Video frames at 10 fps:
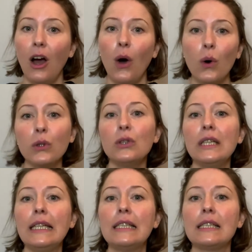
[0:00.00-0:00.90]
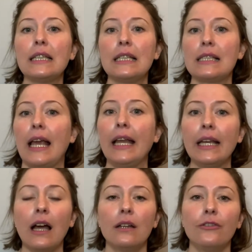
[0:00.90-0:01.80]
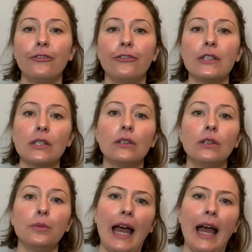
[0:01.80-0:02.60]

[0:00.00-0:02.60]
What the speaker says: All you need is any kind of physical,